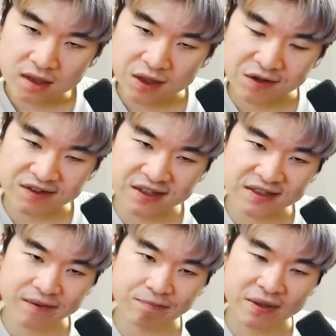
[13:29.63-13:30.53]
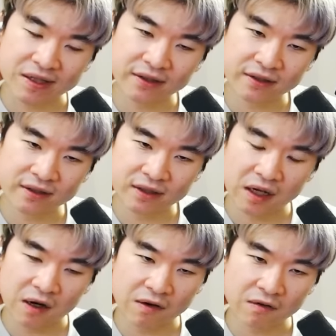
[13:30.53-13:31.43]
There's this appeal
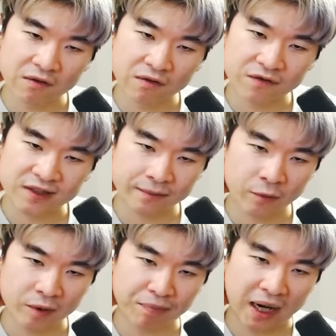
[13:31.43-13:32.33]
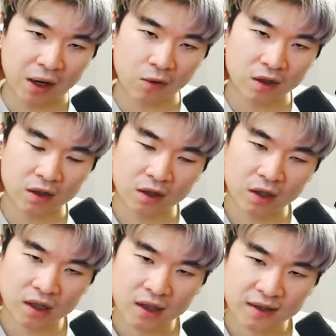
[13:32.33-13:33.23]
of someone with power
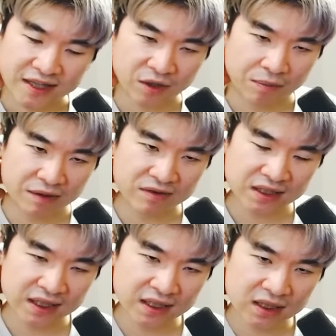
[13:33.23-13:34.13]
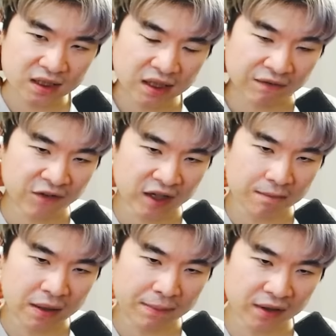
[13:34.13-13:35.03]
that's abusing it and
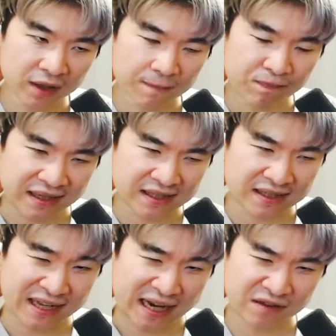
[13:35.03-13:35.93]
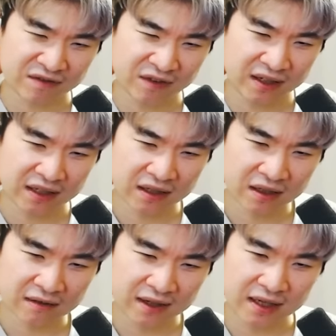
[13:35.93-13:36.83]
fucking people up that's satisfying
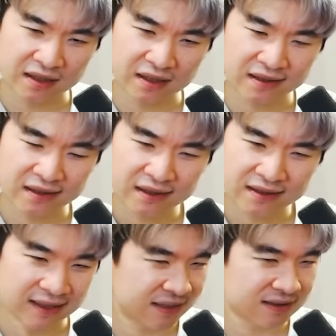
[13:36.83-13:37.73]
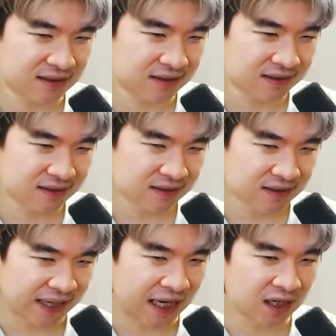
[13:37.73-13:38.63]
right it is
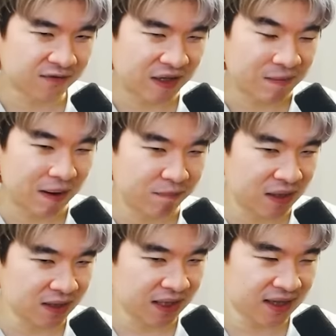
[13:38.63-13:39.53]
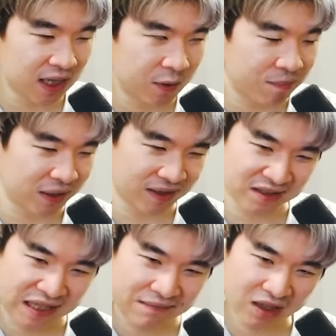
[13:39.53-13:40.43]
kind of appealing in that way but at the
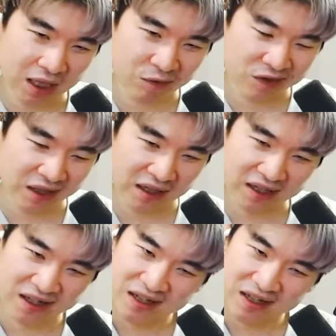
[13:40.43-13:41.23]
same time we're like